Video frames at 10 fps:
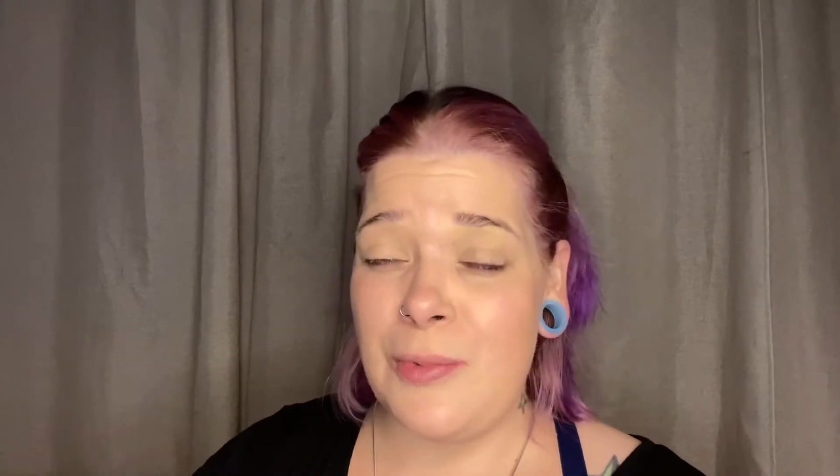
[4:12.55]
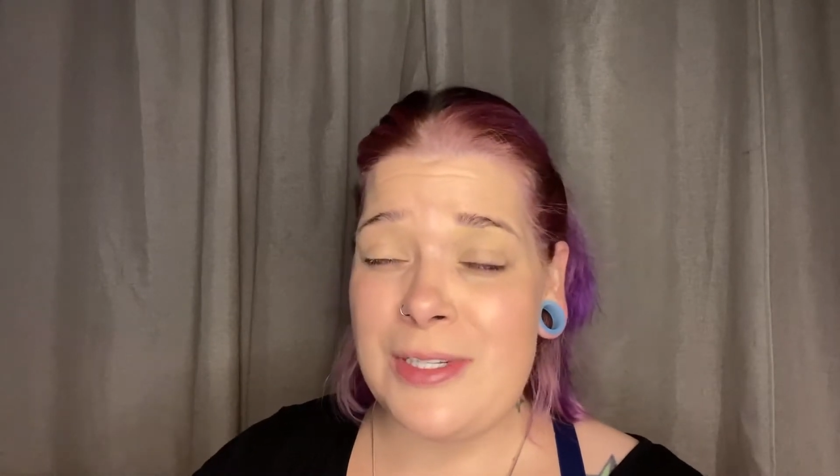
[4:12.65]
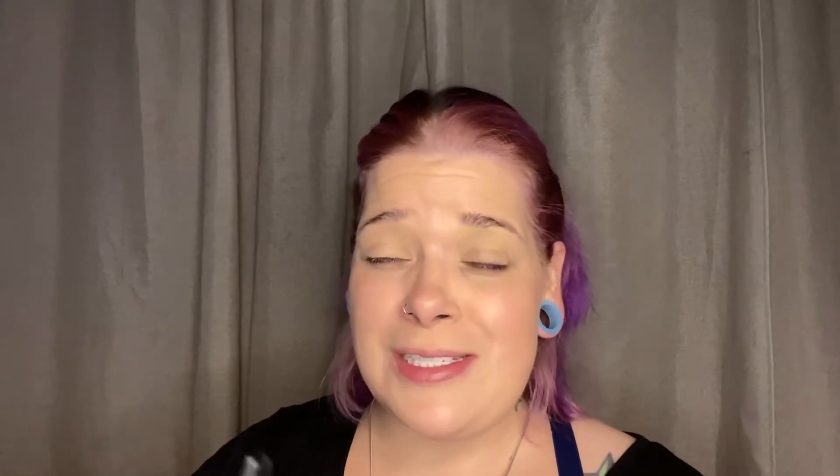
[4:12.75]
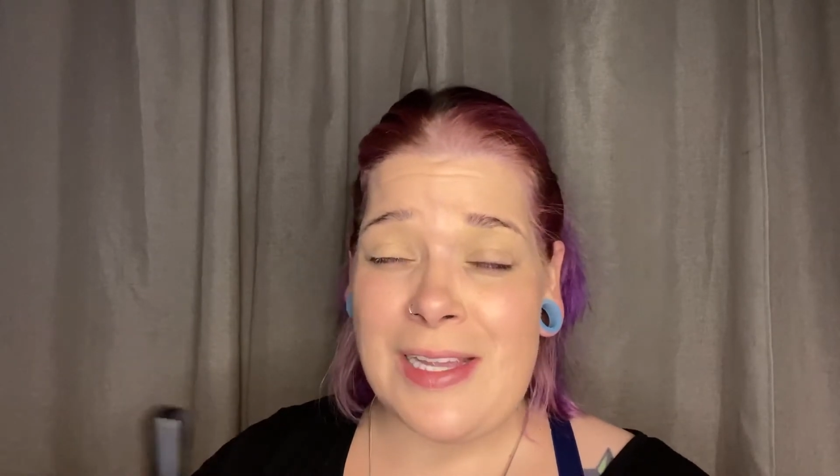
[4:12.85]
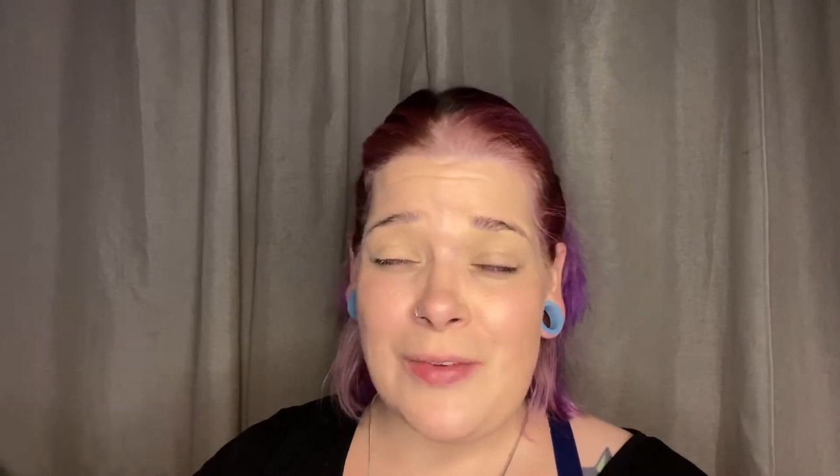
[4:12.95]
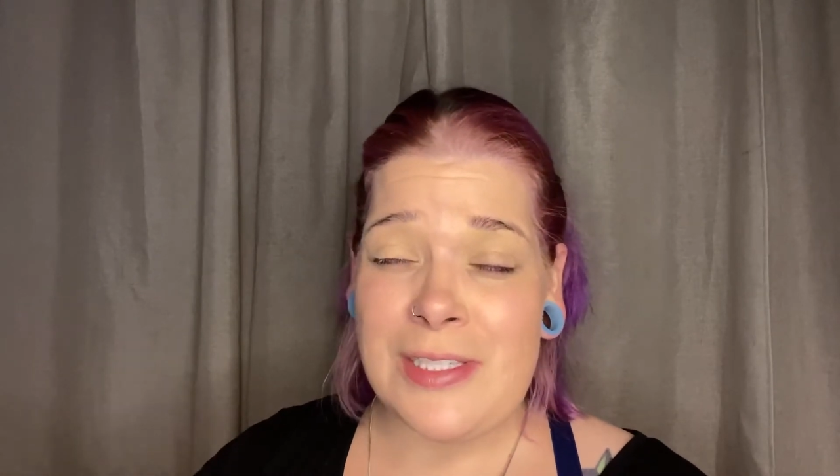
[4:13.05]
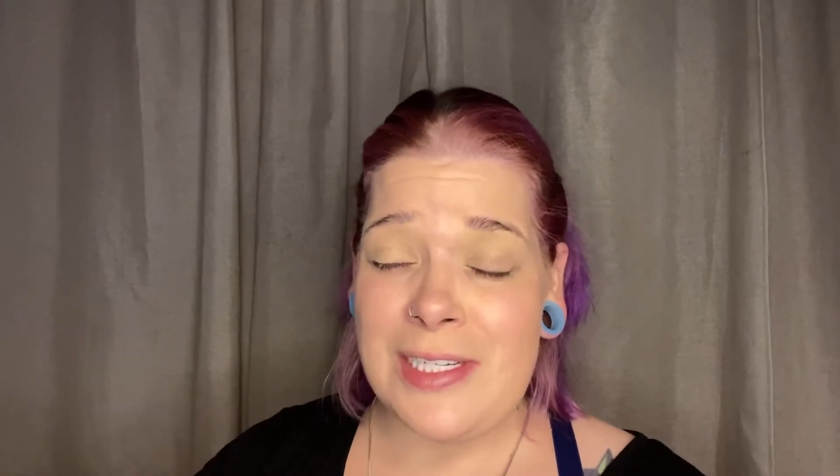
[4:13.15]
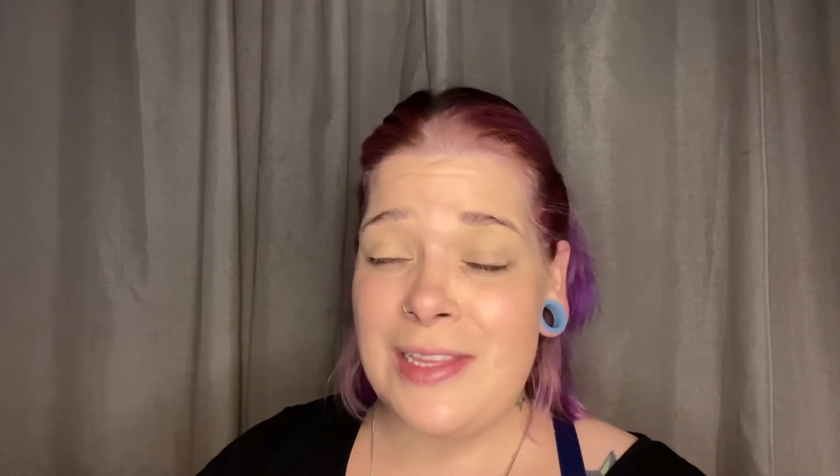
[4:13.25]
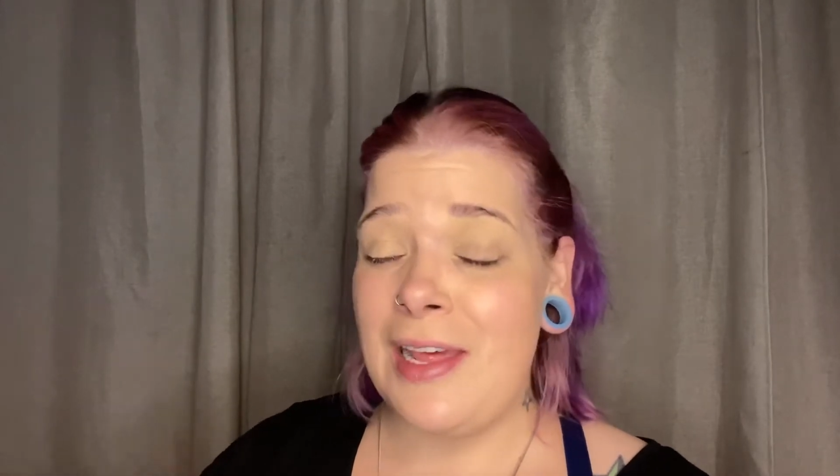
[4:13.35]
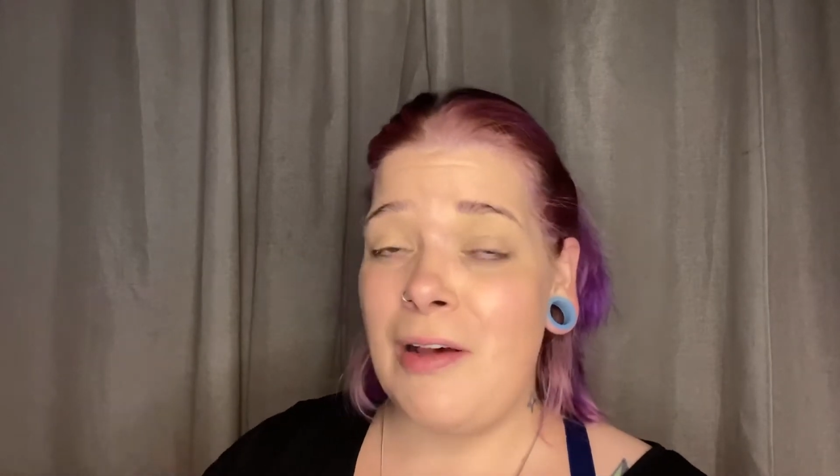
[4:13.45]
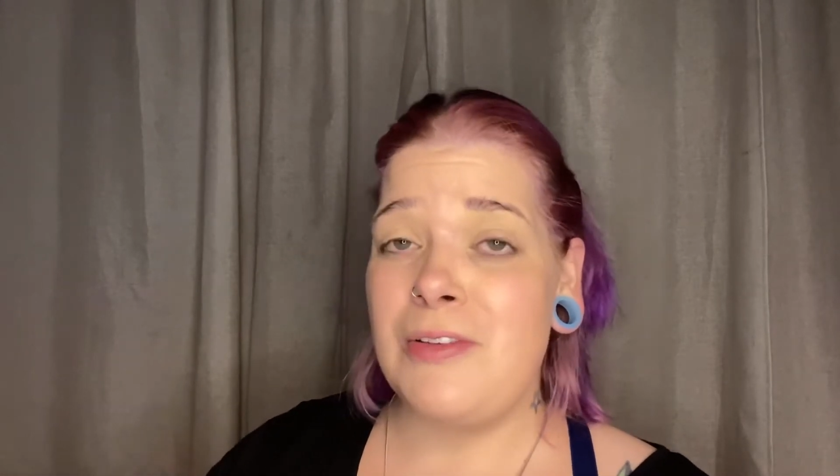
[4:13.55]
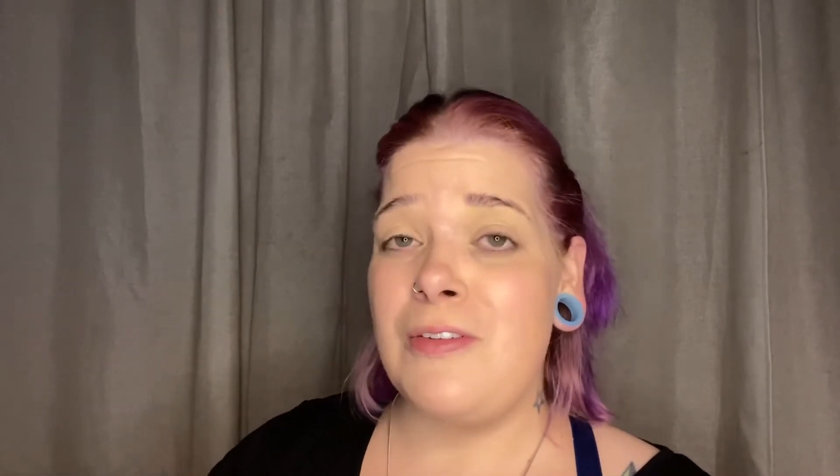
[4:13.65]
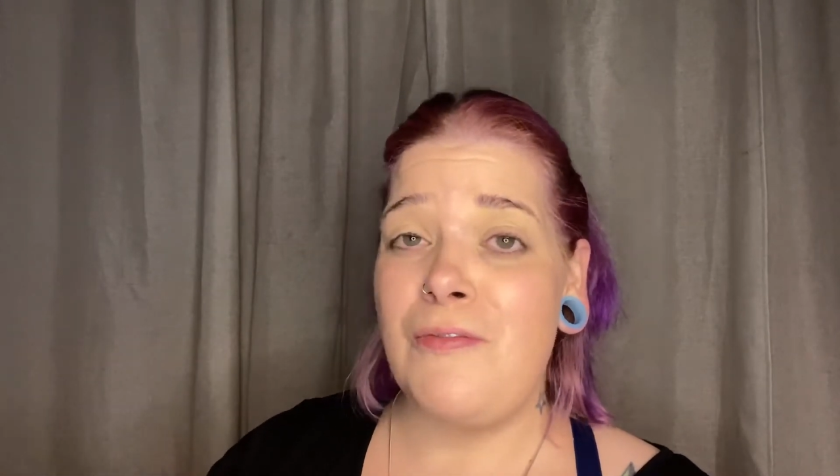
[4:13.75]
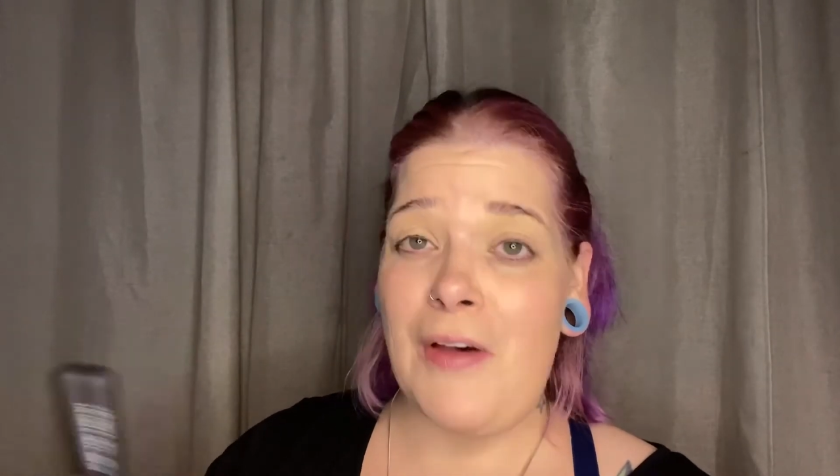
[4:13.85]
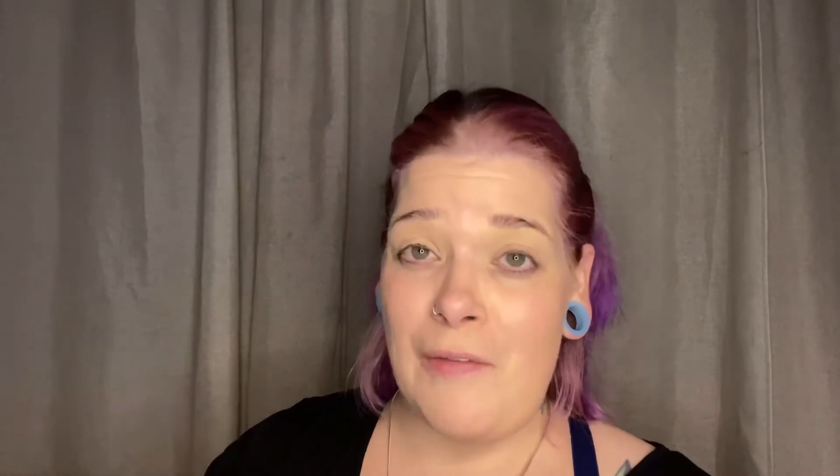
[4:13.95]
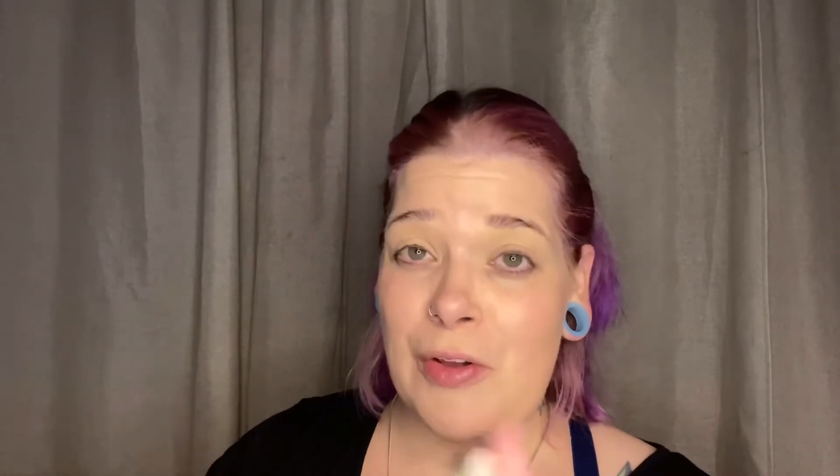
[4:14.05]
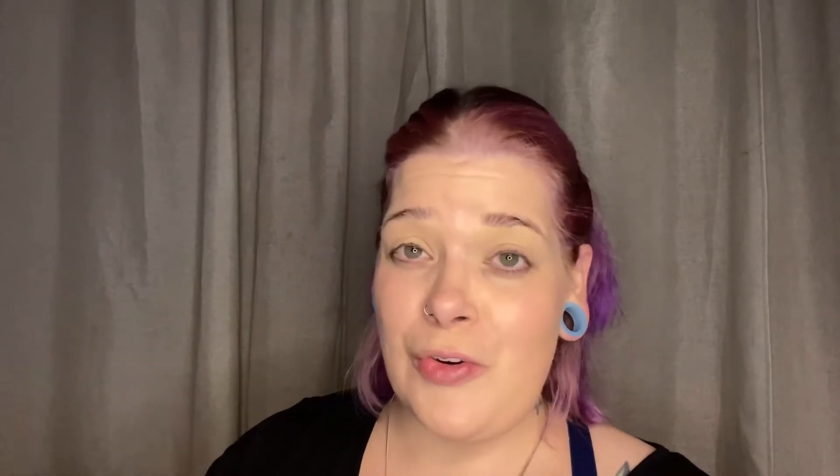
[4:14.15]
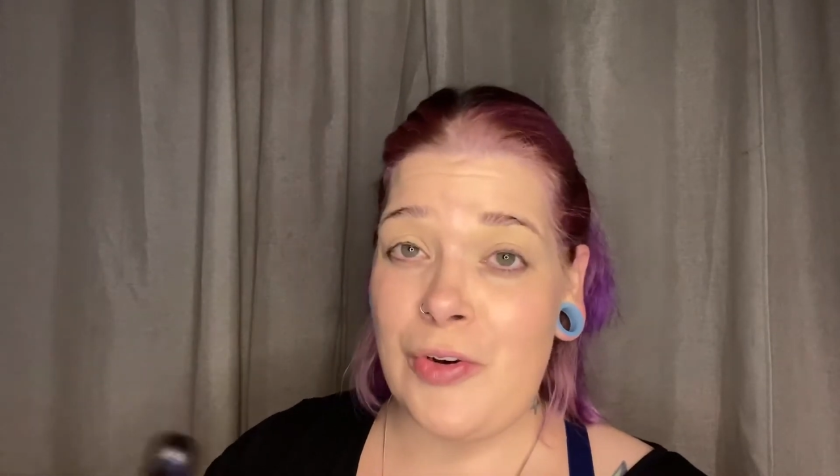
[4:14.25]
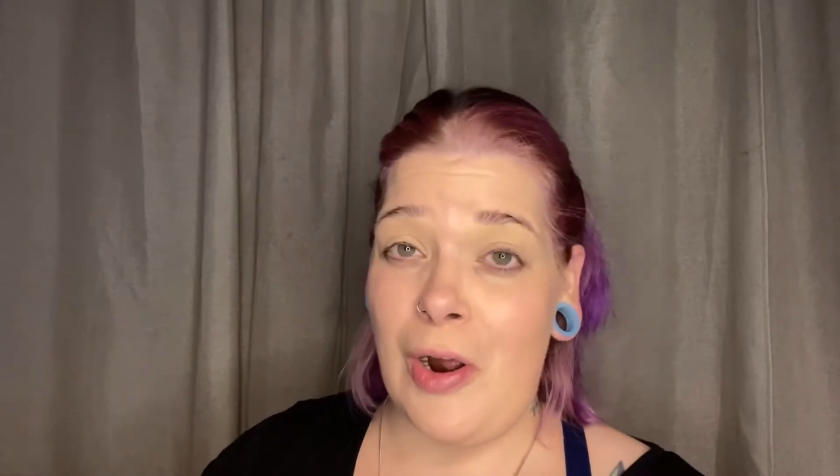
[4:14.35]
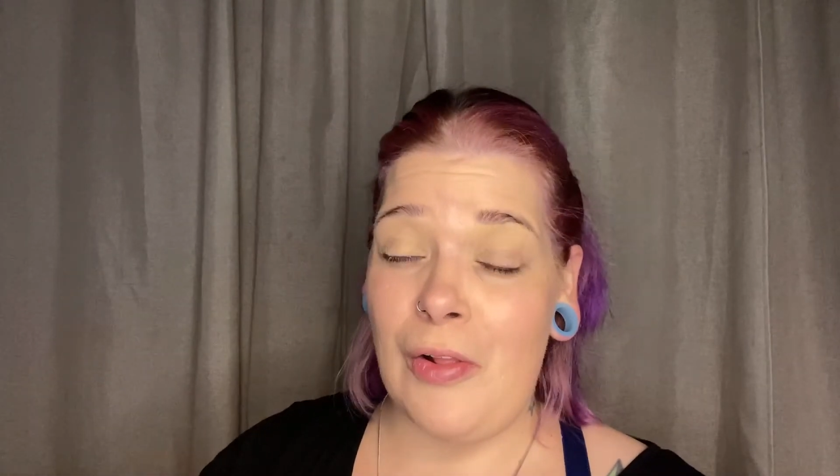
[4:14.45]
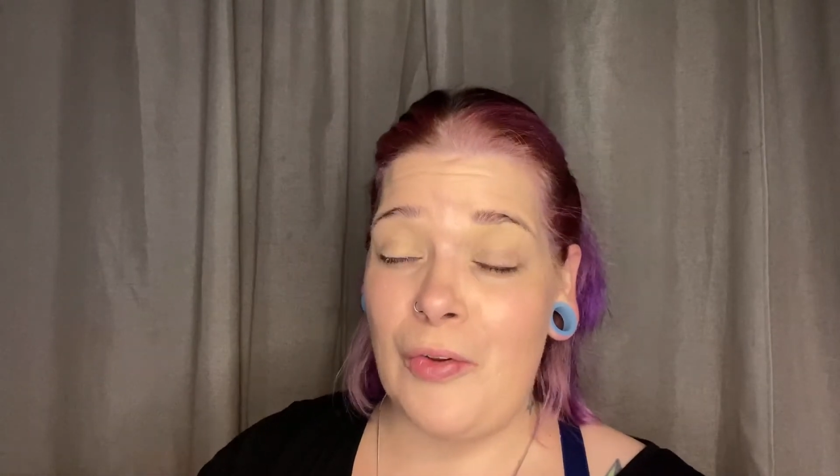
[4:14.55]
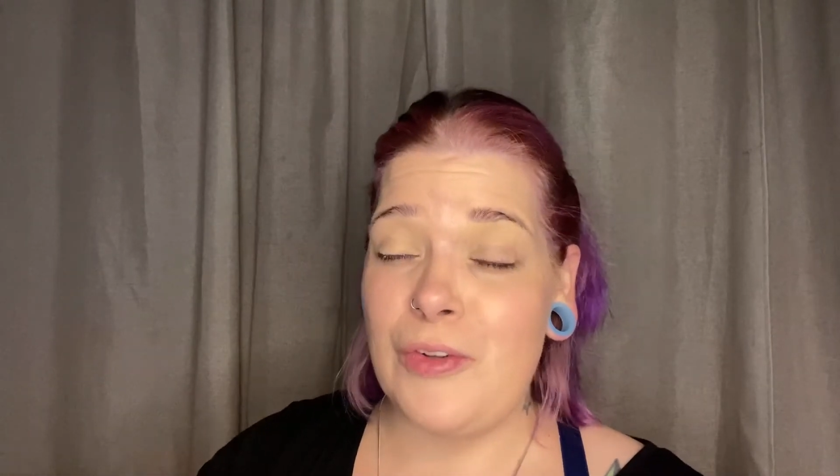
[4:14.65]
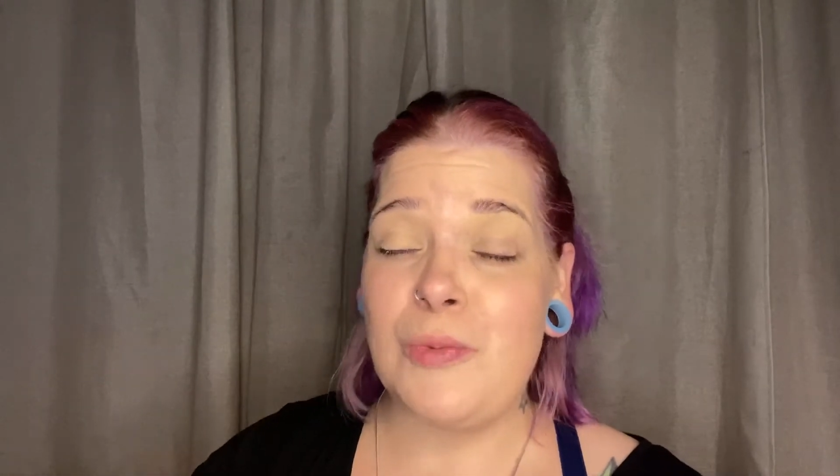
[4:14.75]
$17,500